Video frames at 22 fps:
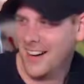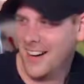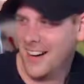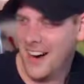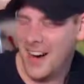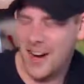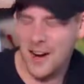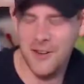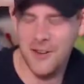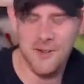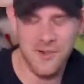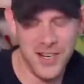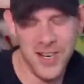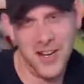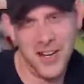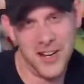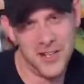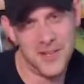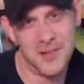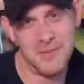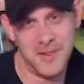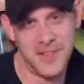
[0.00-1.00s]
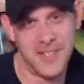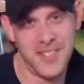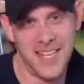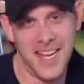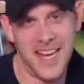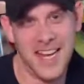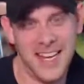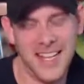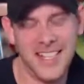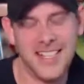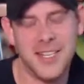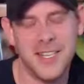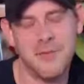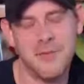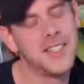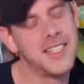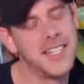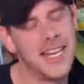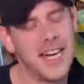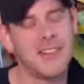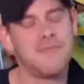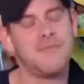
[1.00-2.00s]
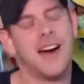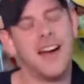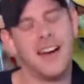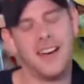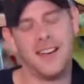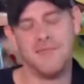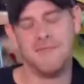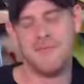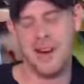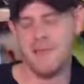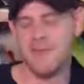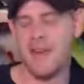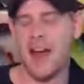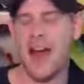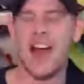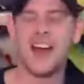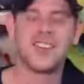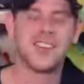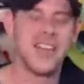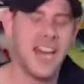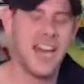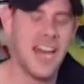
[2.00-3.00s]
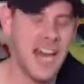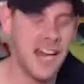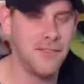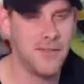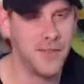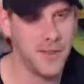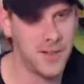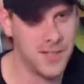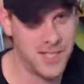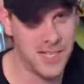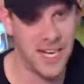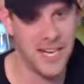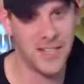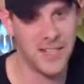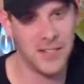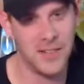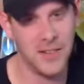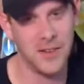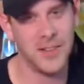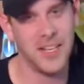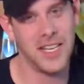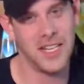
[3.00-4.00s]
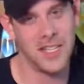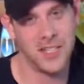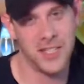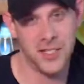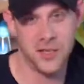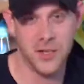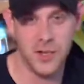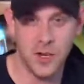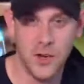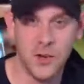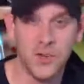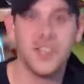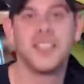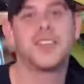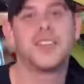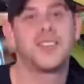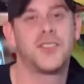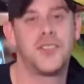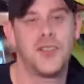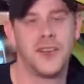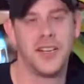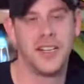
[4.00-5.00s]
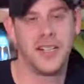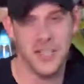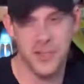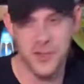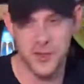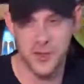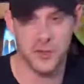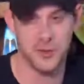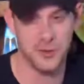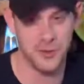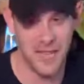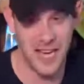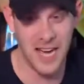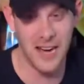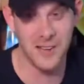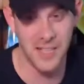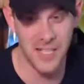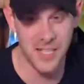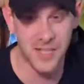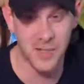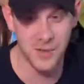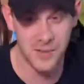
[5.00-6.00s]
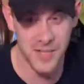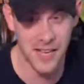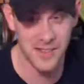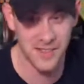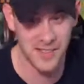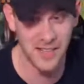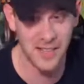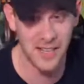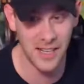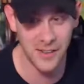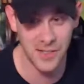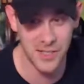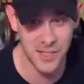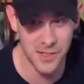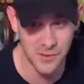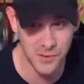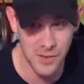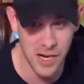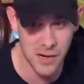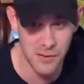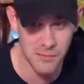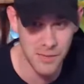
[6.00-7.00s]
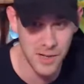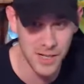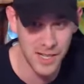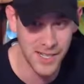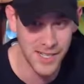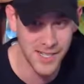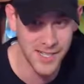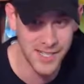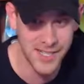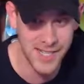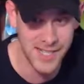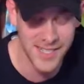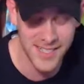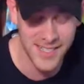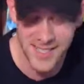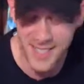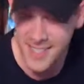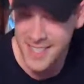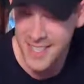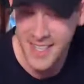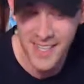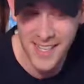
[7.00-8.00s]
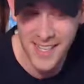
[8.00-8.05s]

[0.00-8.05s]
Oh, 100%. It's almost like my passionate hate for Cyclone is slowly starting to trickle down into Down the Clown as well, because it's